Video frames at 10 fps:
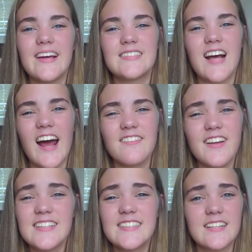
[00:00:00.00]
is kind of
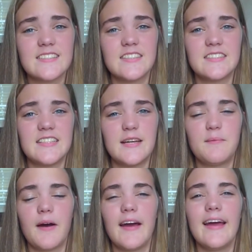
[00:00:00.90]
like Sex in the City
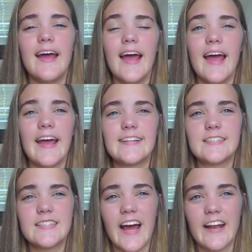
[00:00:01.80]
but
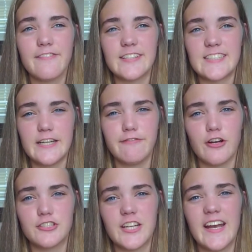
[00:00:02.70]
it's kind of a teen
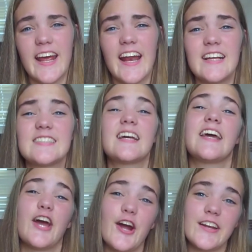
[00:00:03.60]
version. It is
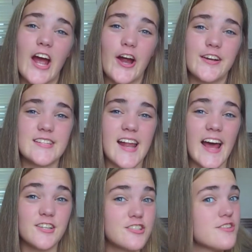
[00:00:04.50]
Carrie Diaries. It
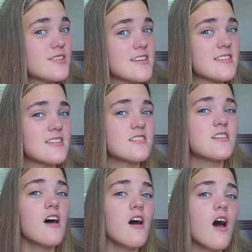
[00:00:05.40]
has two seasons.
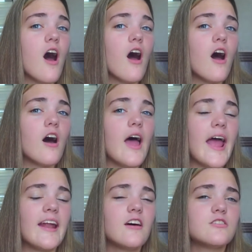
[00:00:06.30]
Uh,
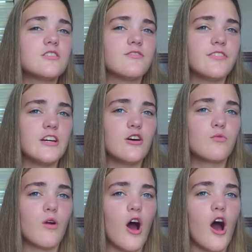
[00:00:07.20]

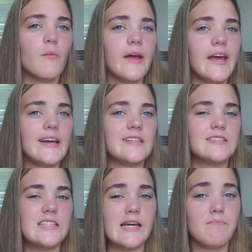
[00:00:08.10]
AnnaSophia Robb
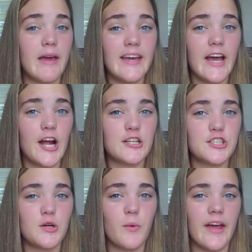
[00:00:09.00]
is the main
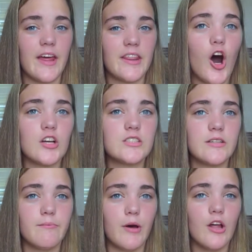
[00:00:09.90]
character with
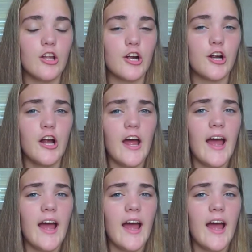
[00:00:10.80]
Austin Butler